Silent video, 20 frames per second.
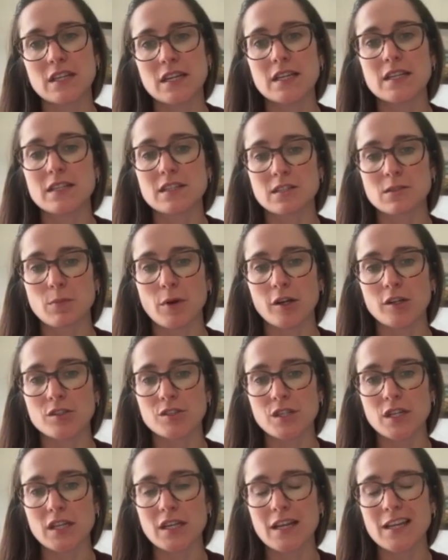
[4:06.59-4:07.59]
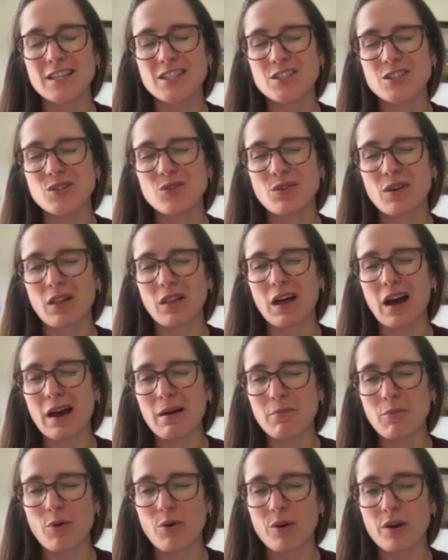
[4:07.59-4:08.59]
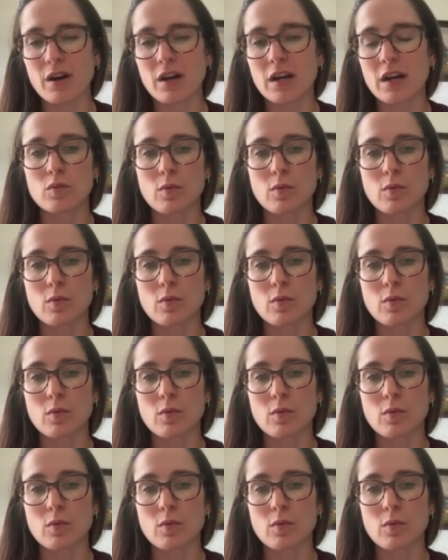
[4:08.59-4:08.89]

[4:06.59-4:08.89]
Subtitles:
into Smartsheet and do a lot more